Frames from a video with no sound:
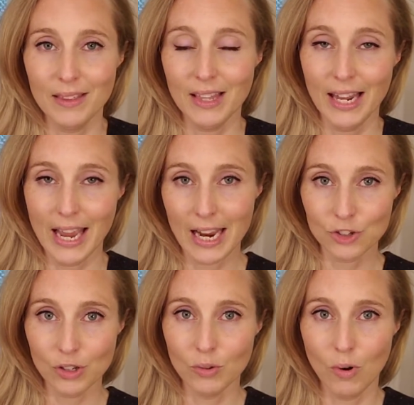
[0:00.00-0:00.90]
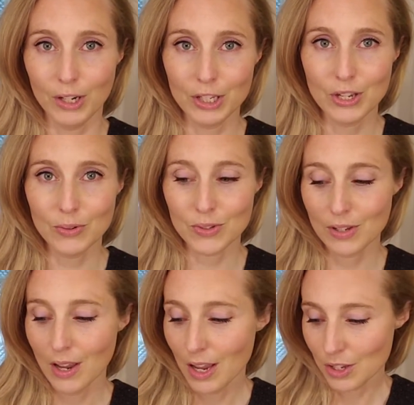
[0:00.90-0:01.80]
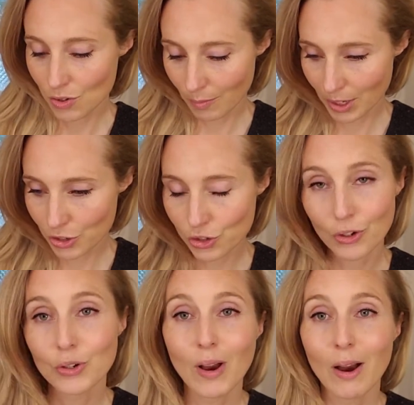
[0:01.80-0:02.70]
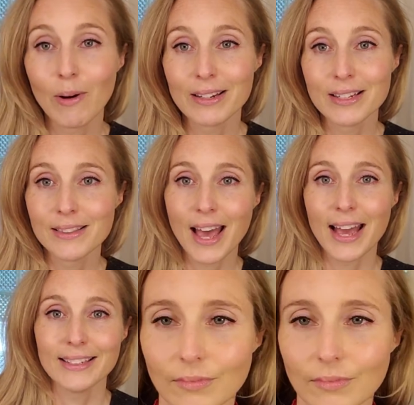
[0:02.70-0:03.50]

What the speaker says: that I actually want to use. So I'm going to show you how I did that.